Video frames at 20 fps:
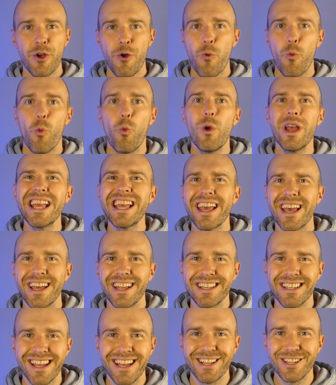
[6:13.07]
wing
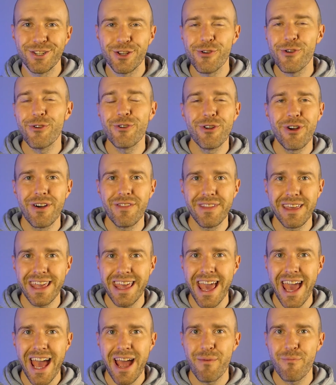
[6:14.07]
it and turn on the
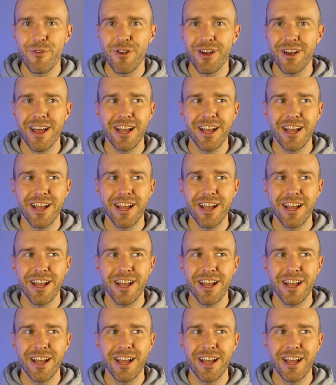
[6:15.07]
camera